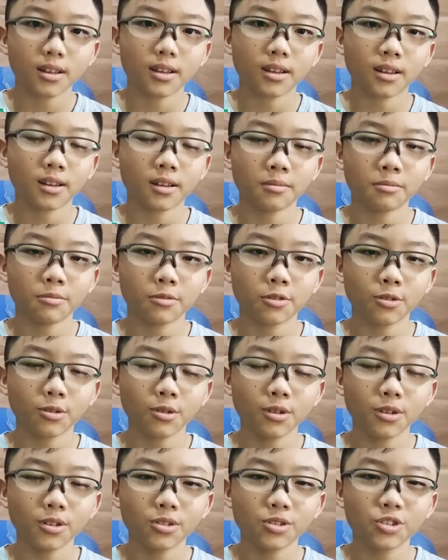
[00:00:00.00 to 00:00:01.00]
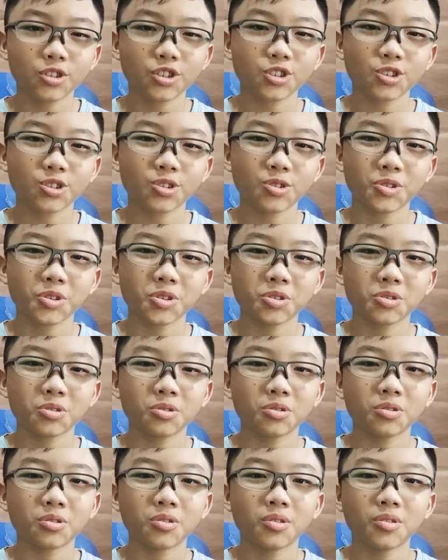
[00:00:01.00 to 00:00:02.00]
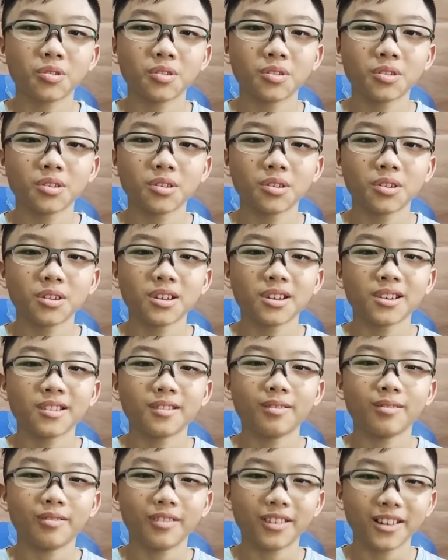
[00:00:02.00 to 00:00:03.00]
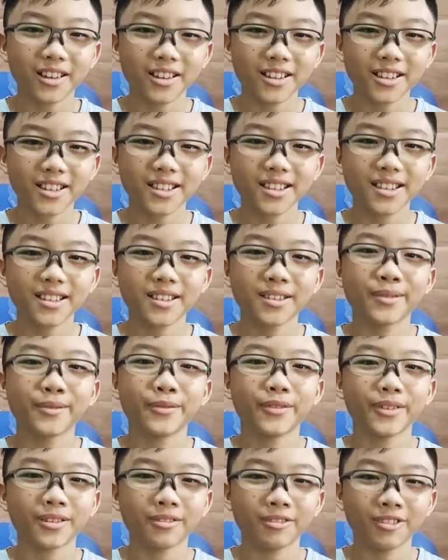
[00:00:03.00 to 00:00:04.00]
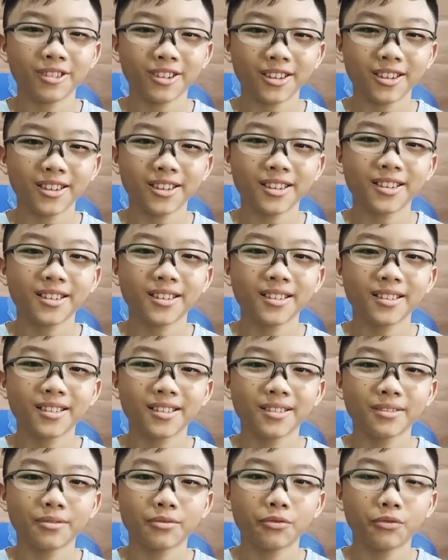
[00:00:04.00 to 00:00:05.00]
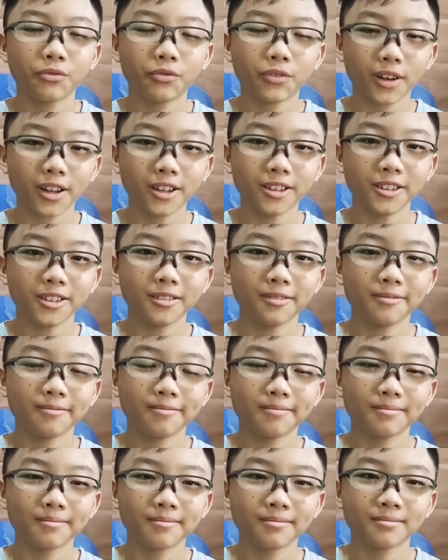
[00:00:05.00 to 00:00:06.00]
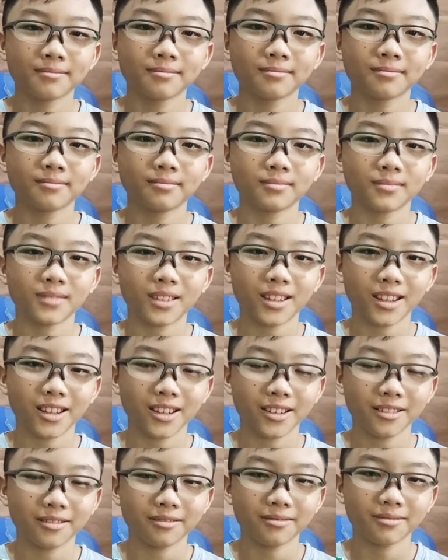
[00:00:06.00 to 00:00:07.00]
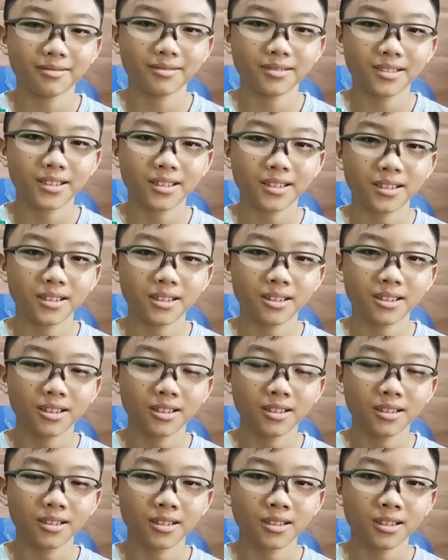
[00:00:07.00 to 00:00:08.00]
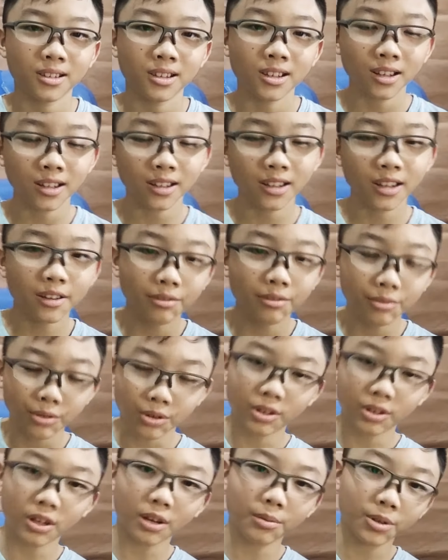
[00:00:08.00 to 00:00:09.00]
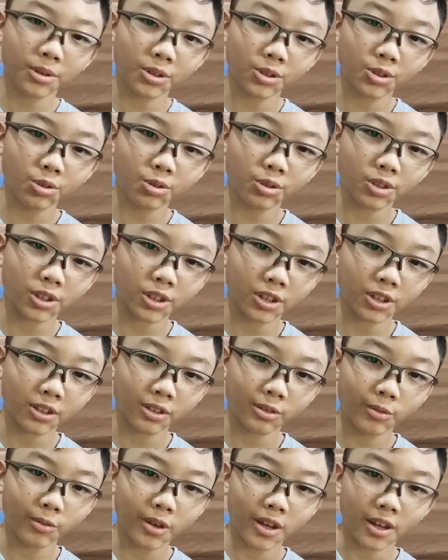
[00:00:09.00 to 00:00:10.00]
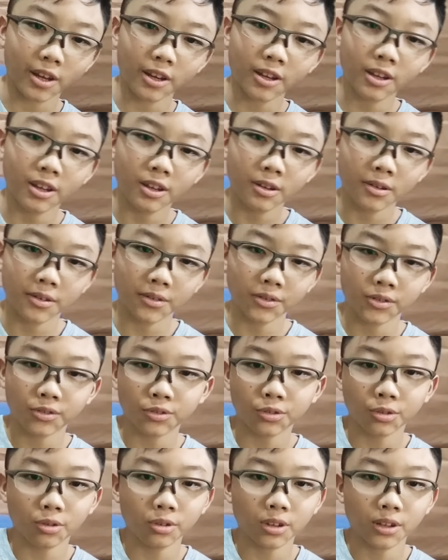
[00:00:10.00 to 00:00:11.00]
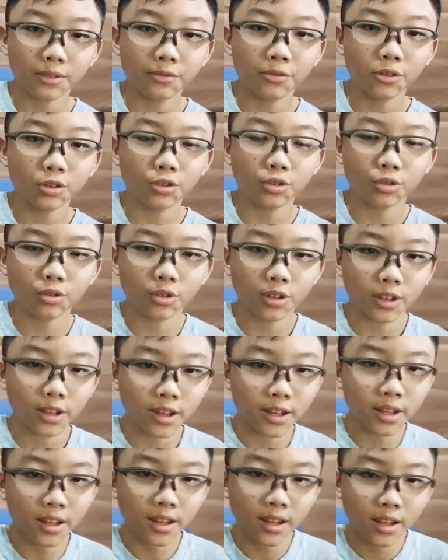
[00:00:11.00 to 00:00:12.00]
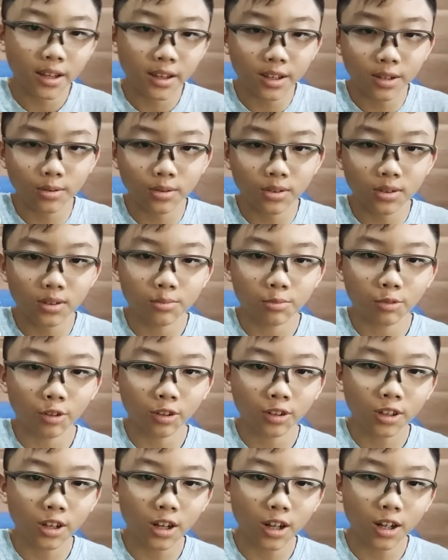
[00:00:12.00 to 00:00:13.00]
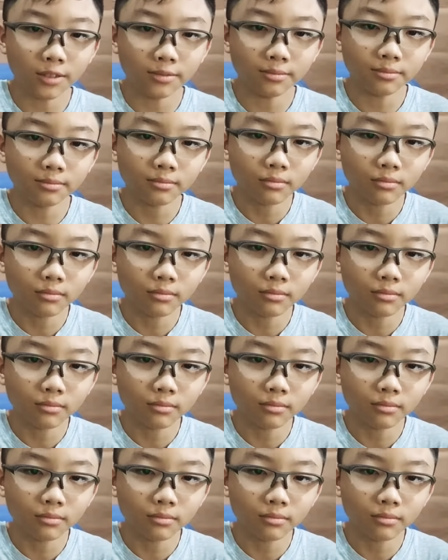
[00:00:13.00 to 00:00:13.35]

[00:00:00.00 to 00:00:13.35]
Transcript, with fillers: I'm going to show you one very fun thing. A name was coming soon in his way the, troll, the foot trolley. This was Imran Khan.